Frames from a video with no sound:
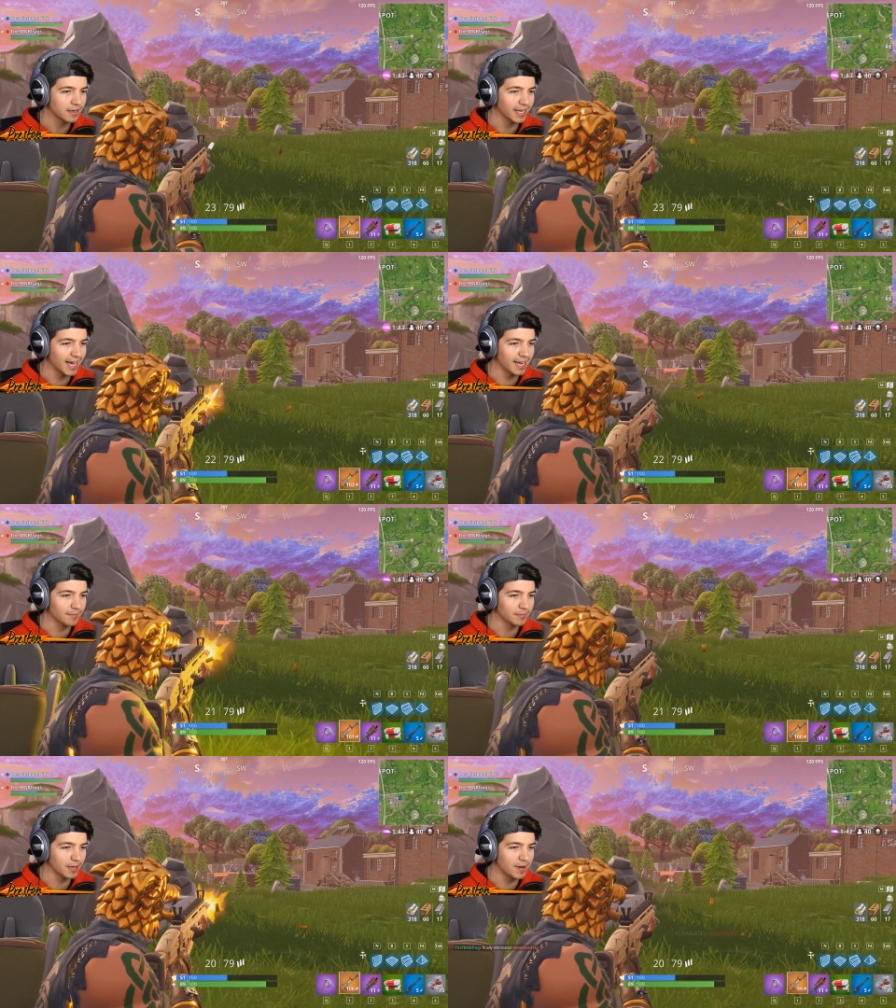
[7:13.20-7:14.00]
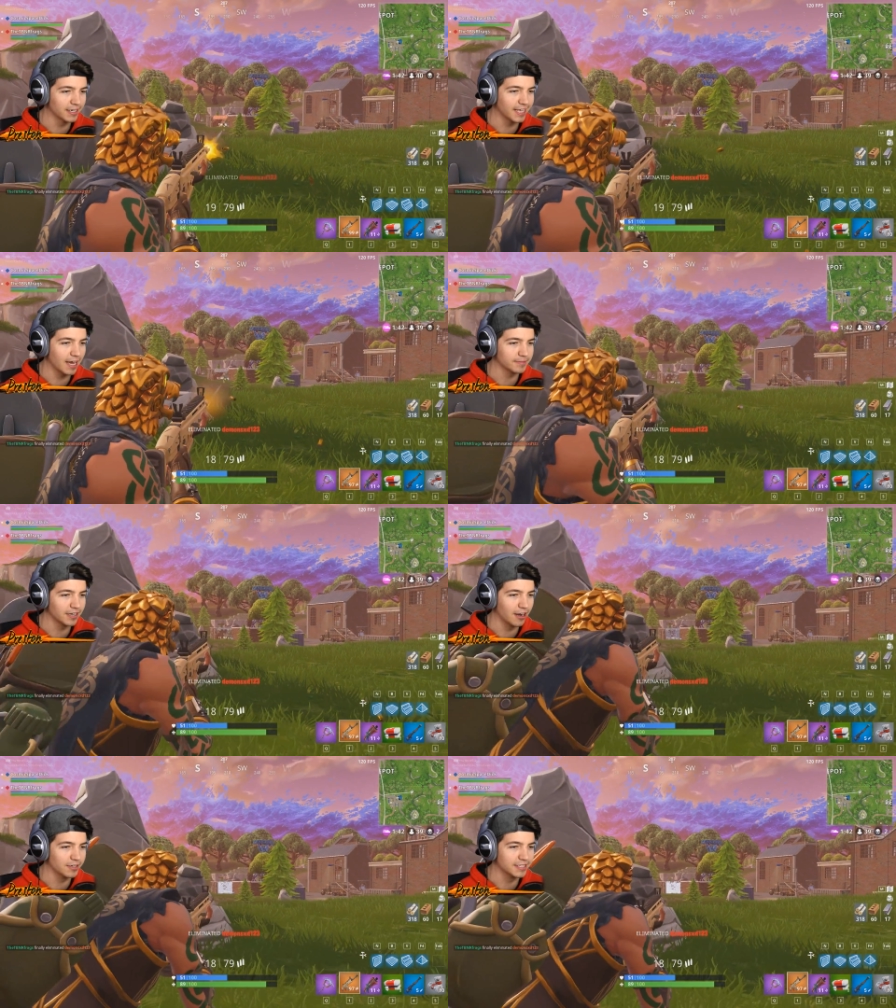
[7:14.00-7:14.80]
I got him. Come on,
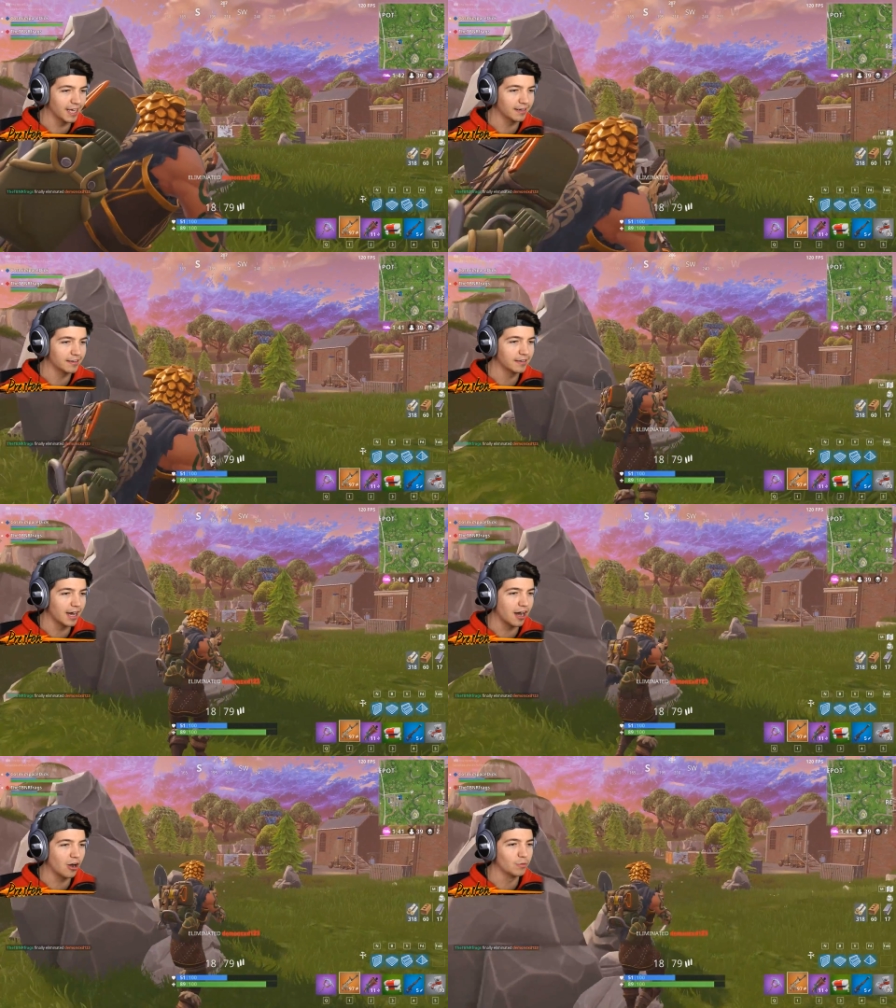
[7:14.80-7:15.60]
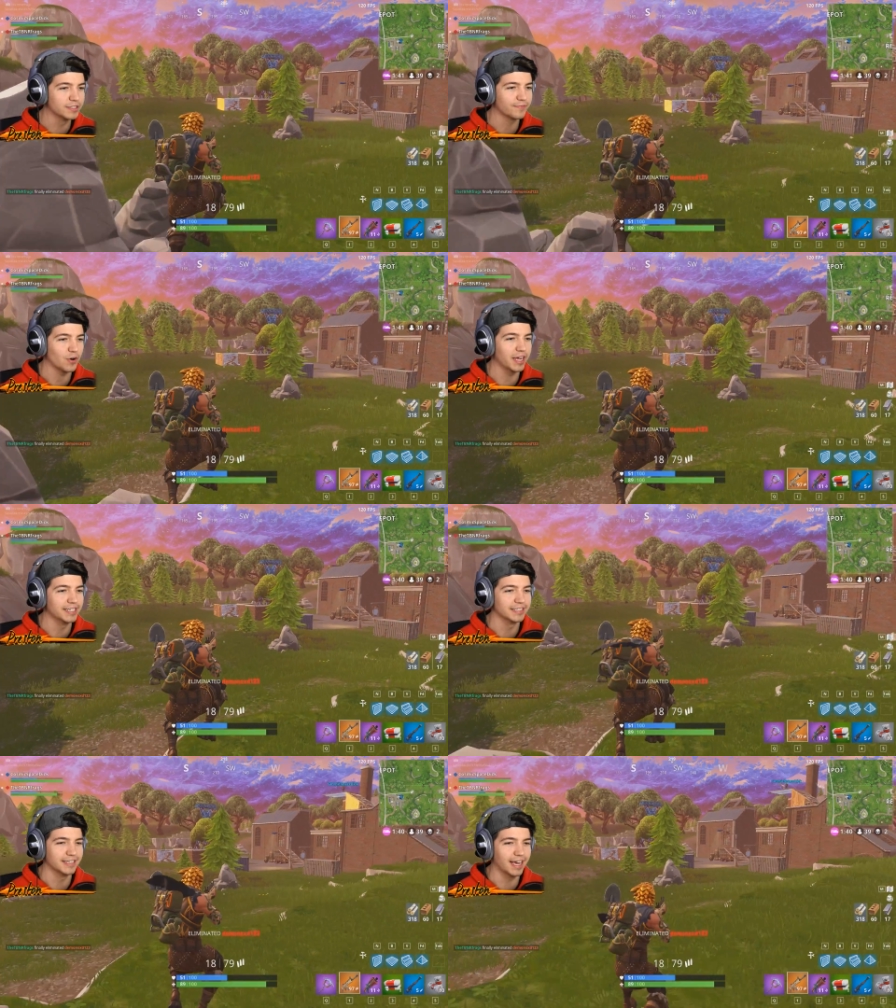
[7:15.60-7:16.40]
Captain. Oh, he's dead. Oh, his
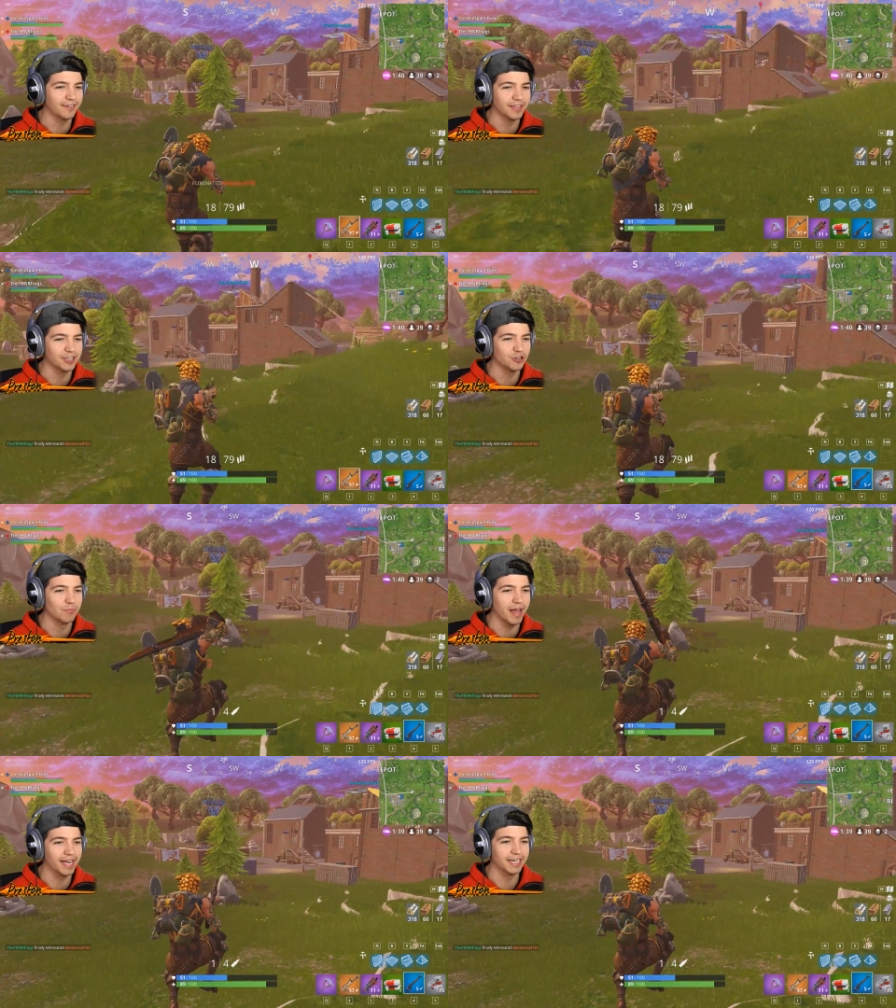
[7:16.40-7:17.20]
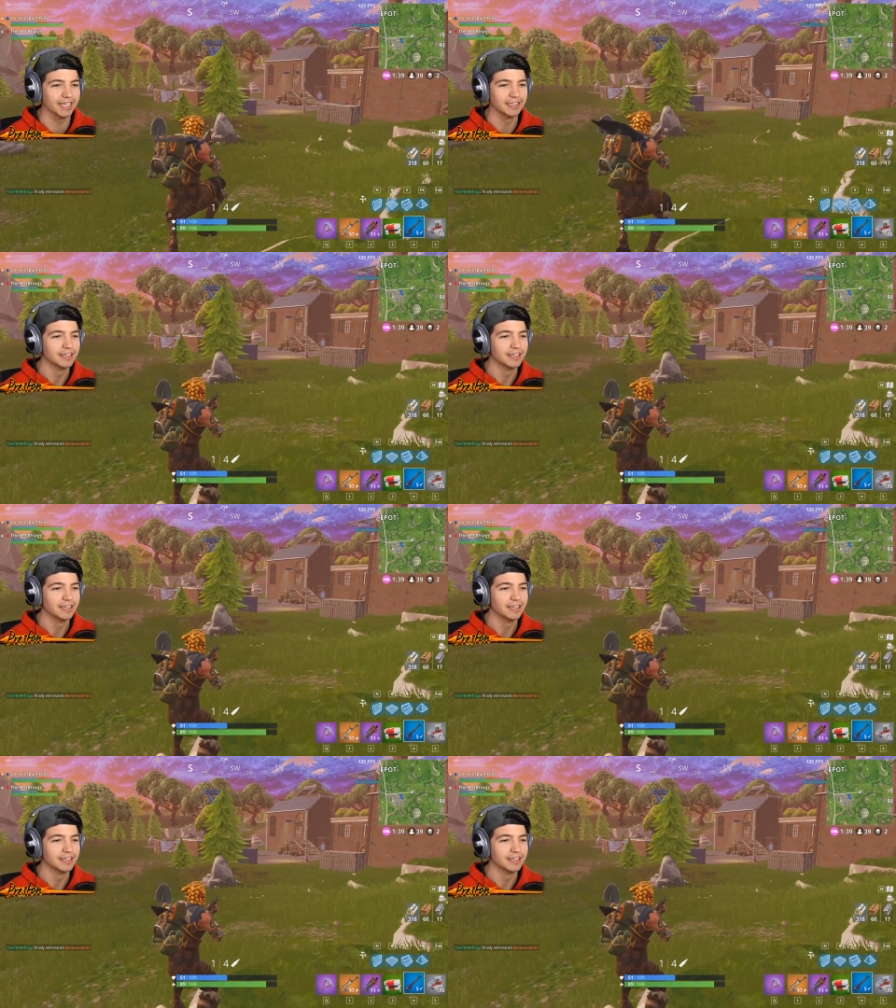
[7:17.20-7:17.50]
friend is dead. The inhumanity.